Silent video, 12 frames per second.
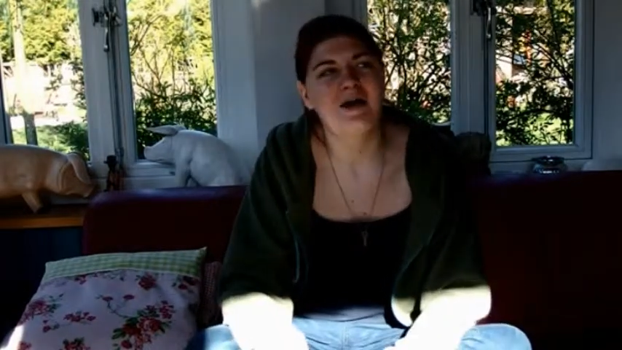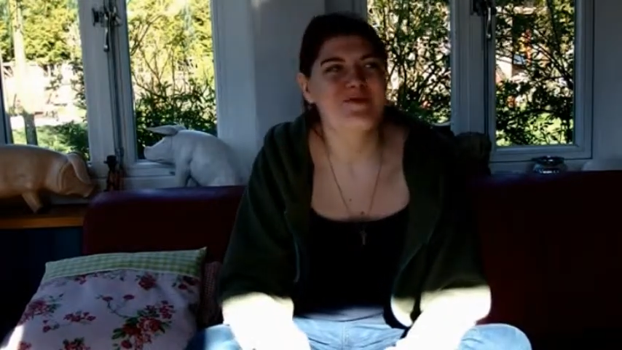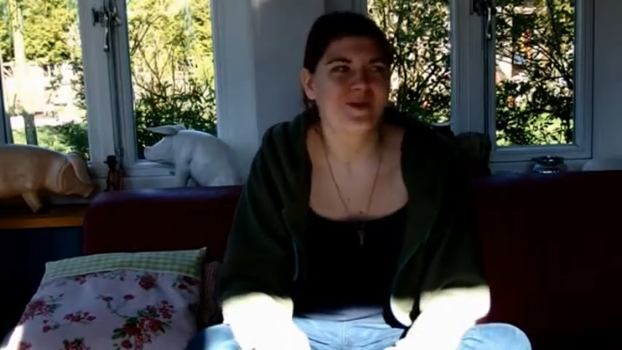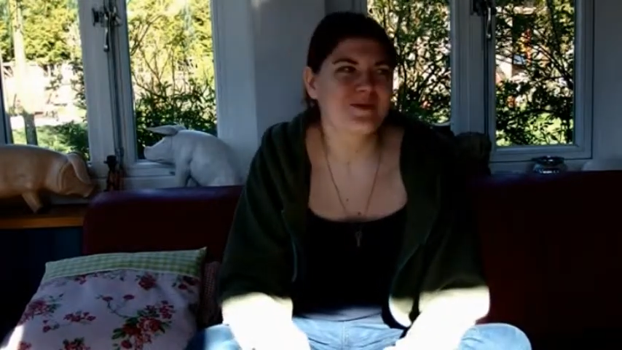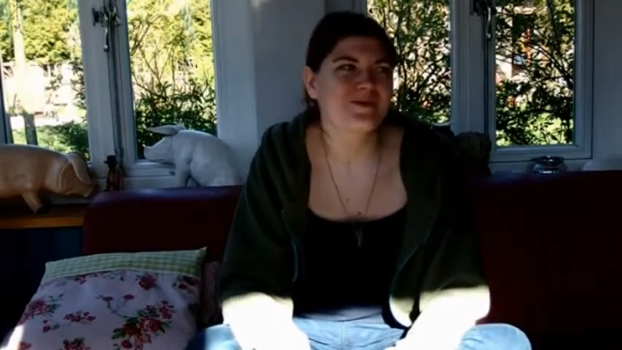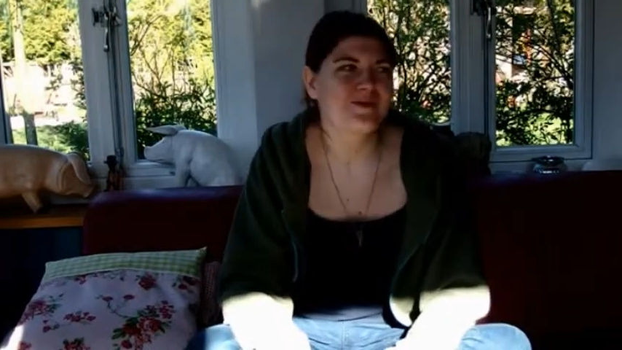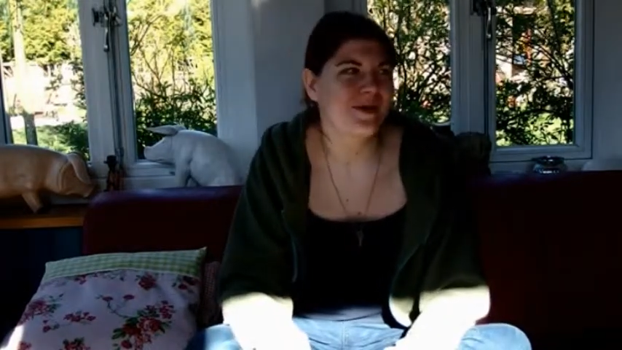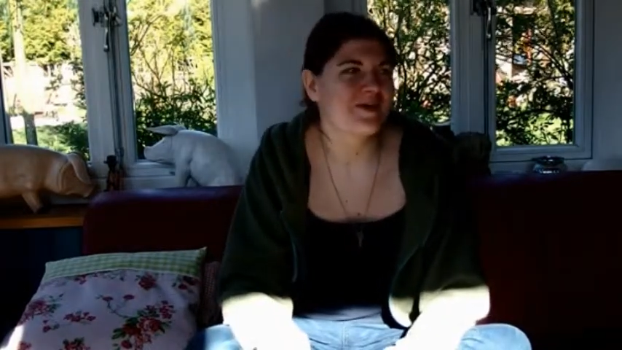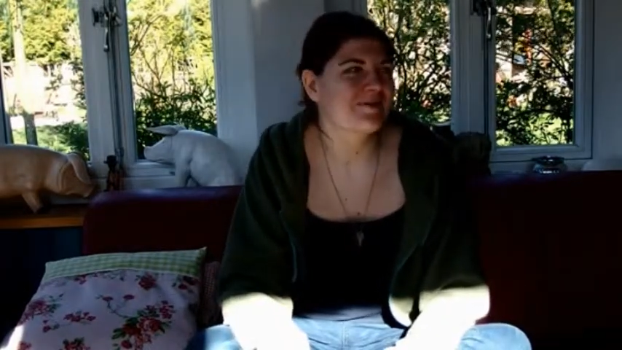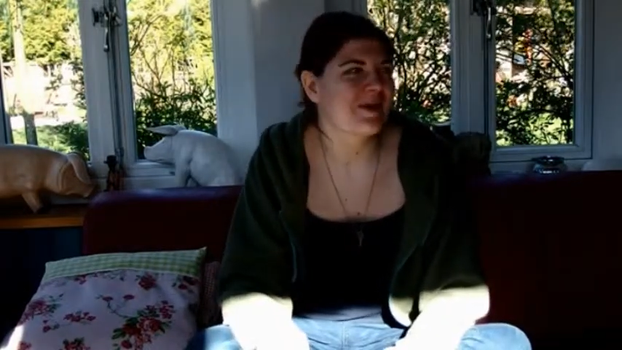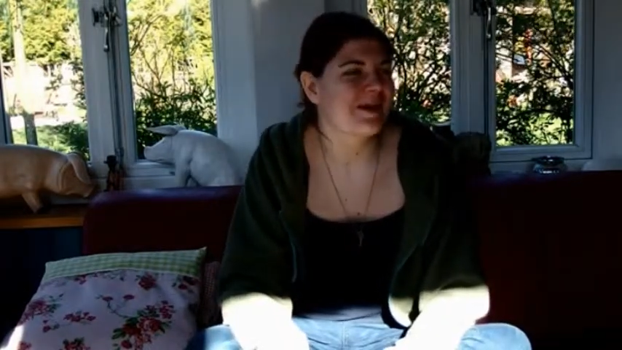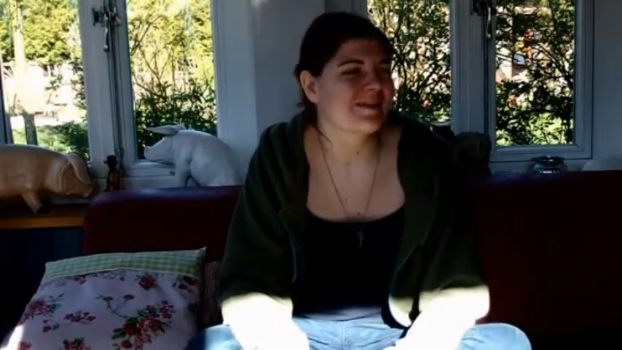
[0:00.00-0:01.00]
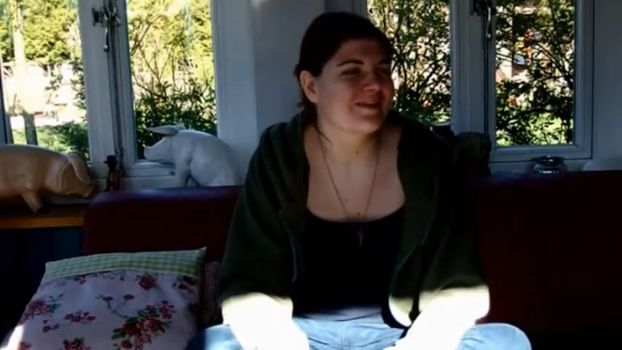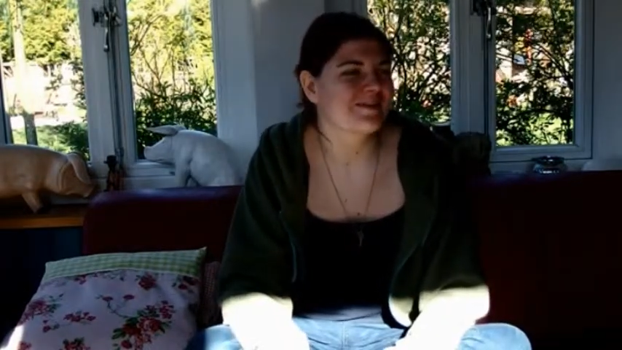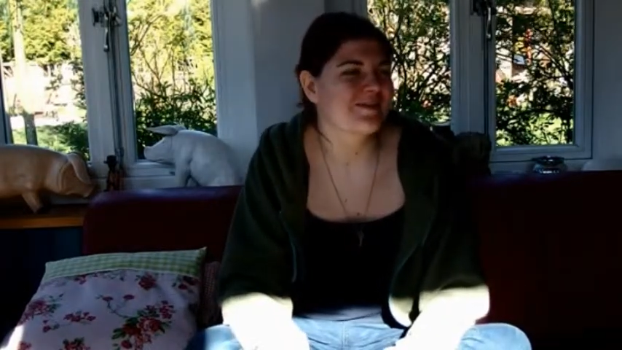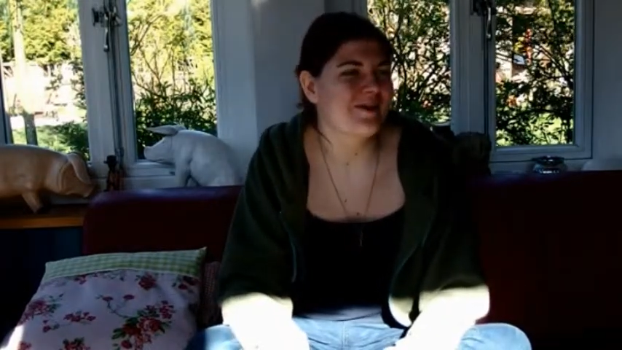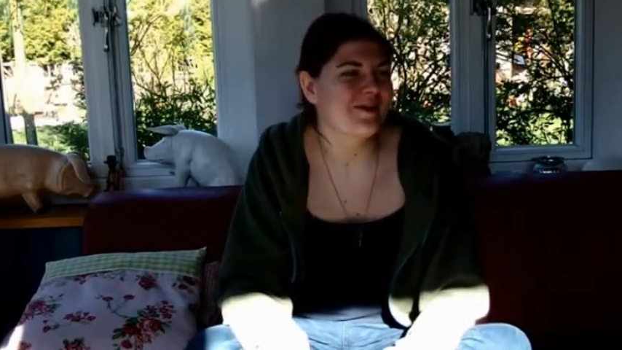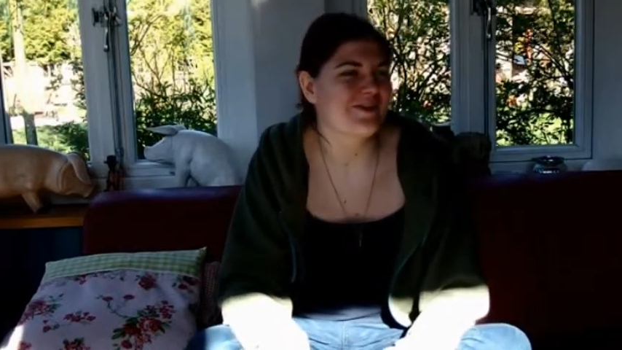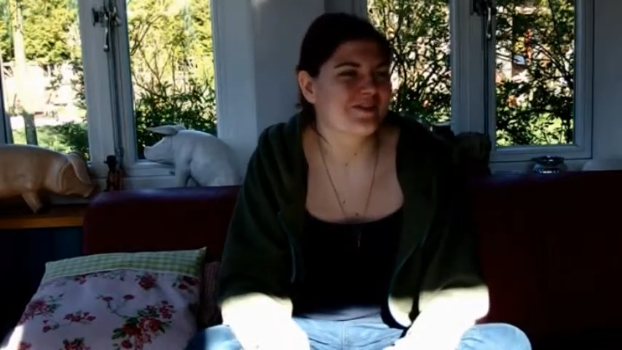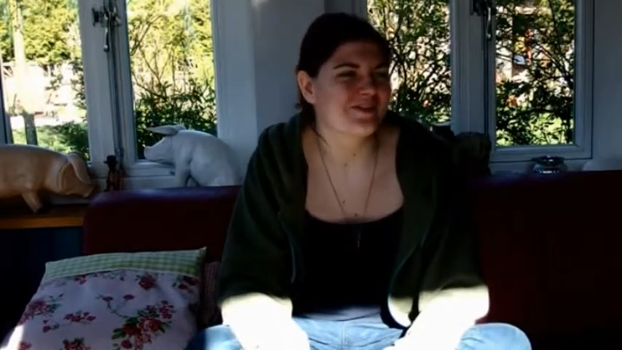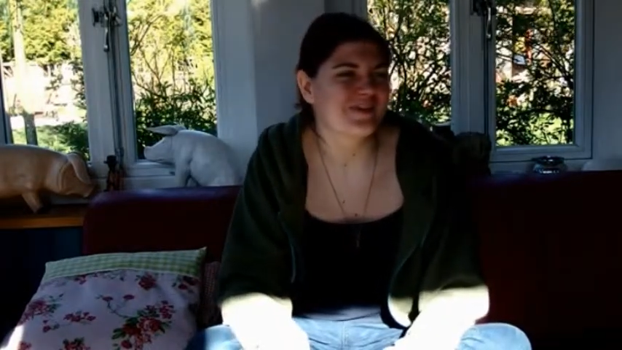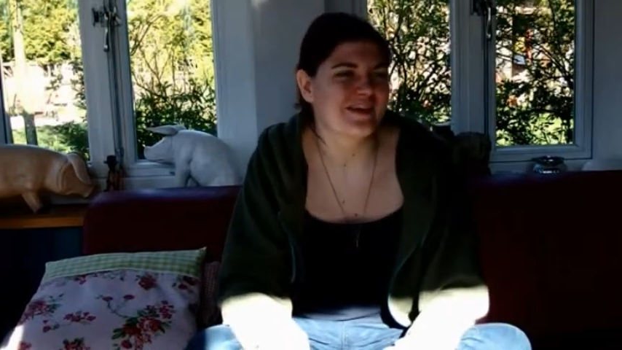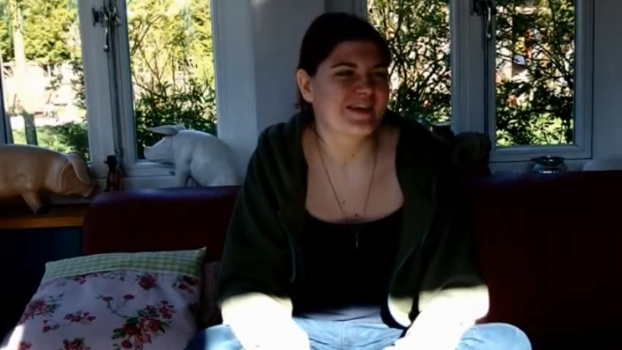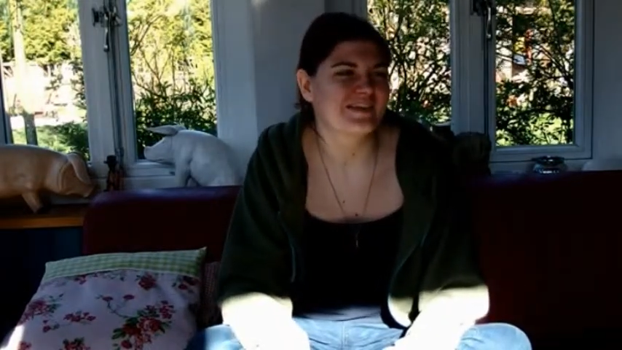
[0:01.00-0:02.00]
I probably want to make all
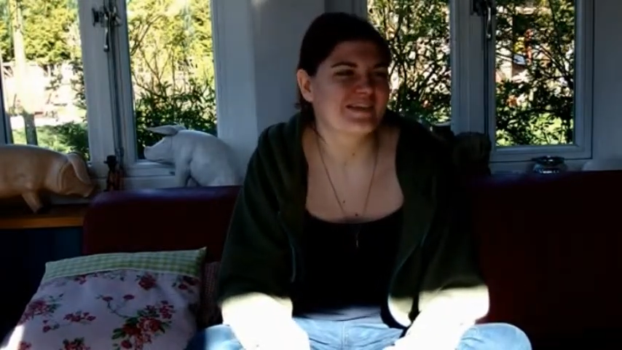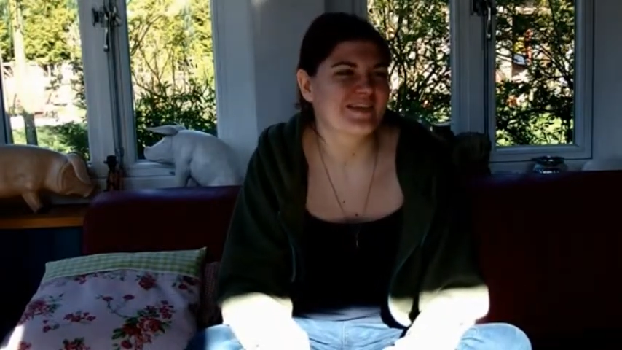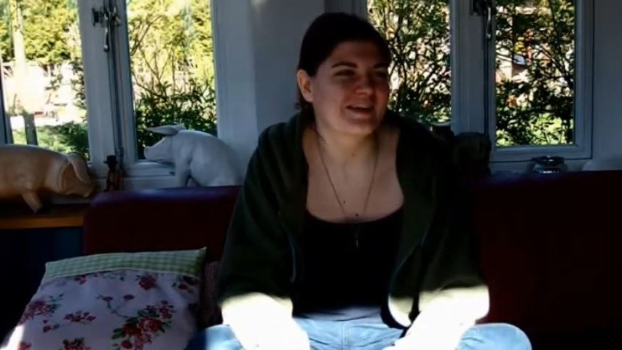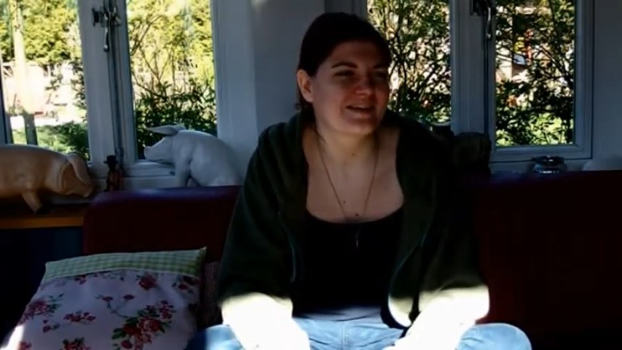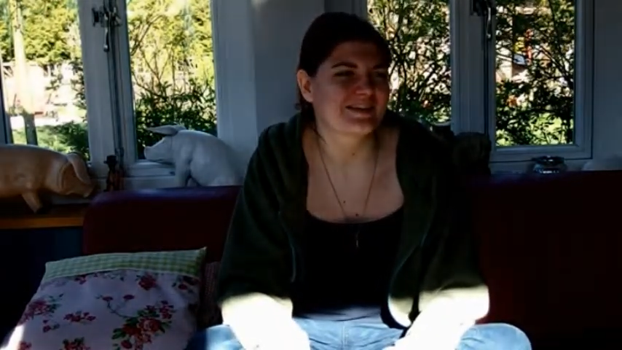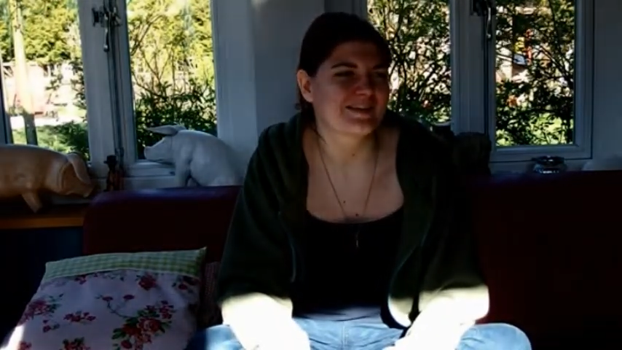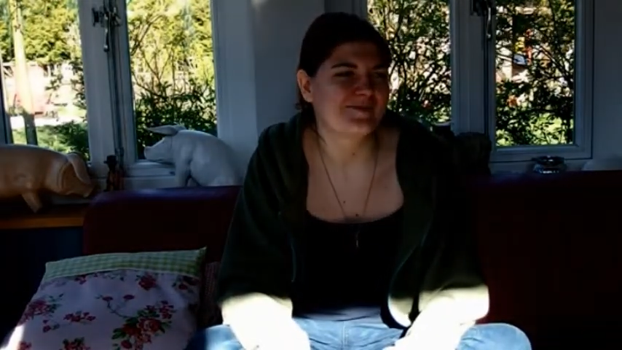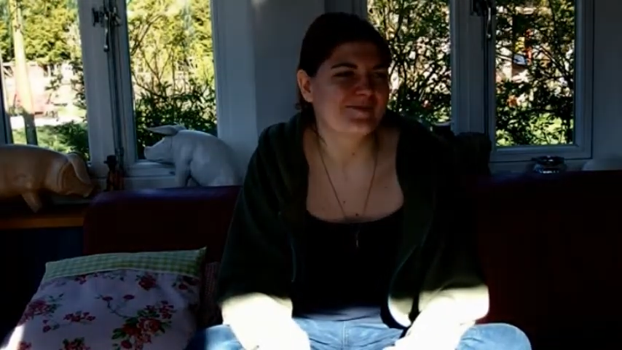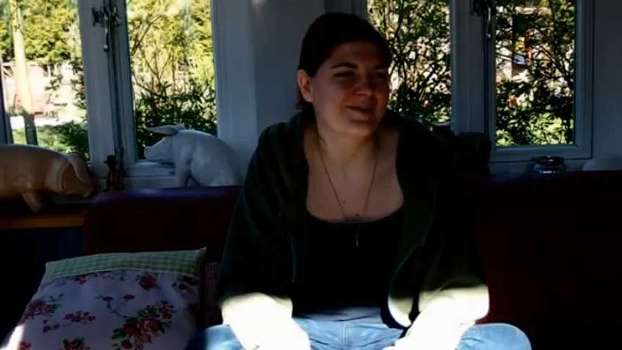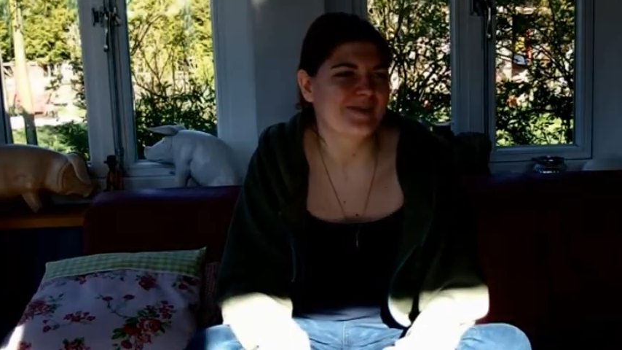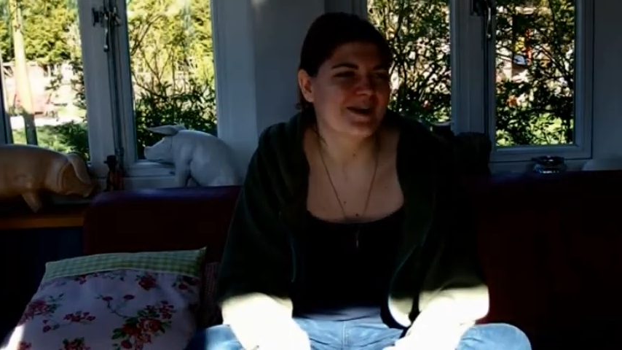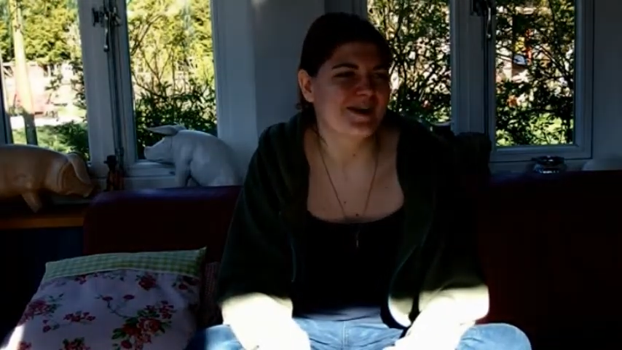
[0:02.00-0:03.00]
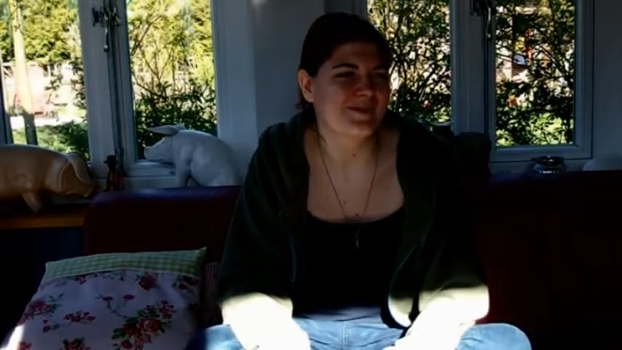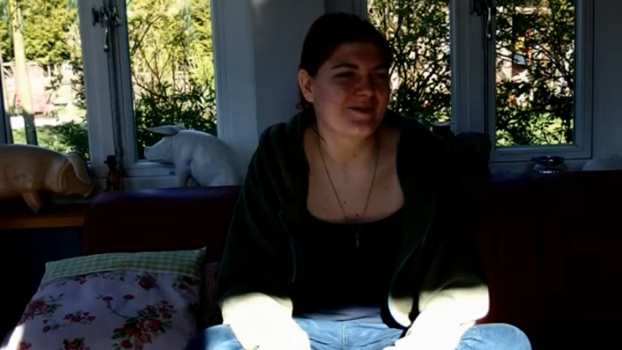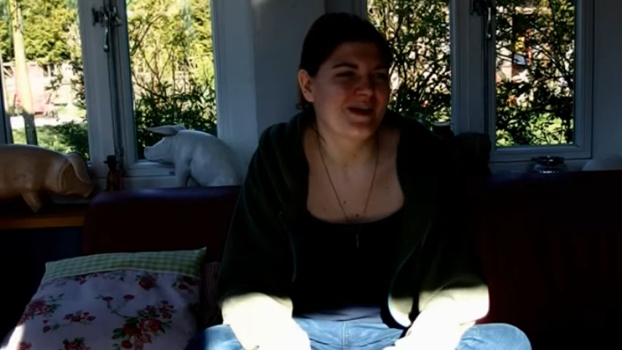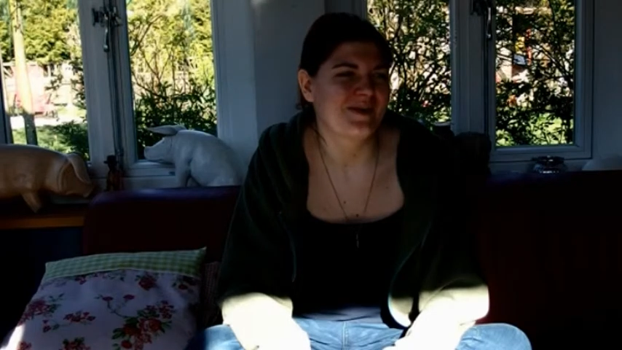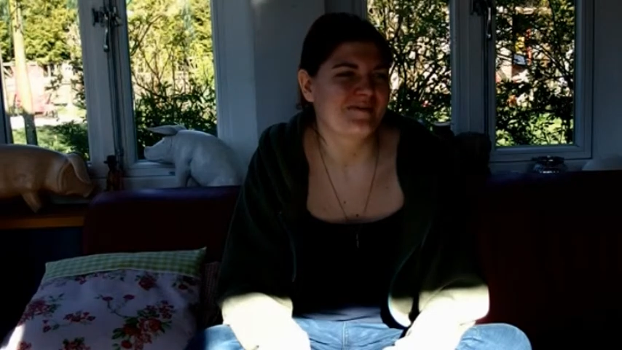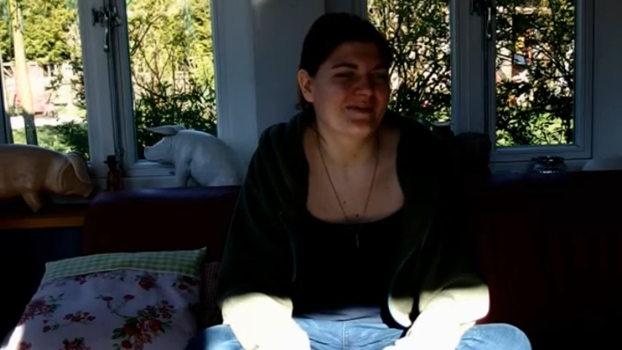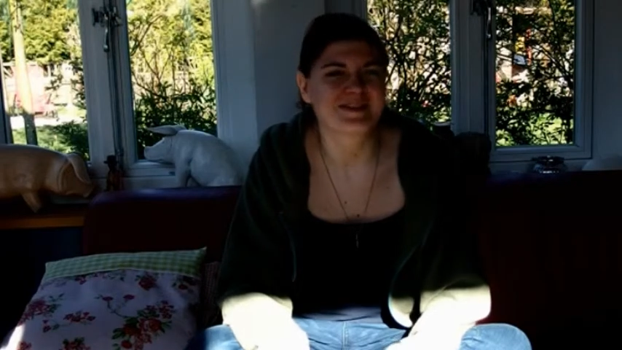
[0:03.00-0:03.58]
those things like at some point either way,